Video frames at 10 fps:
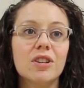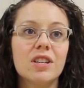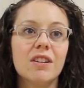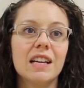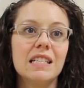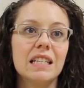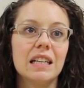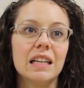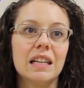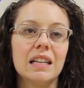first year I
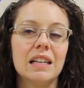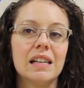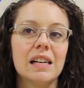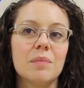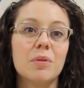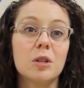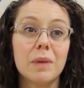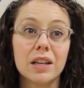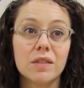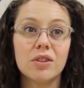did uh,
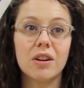perspective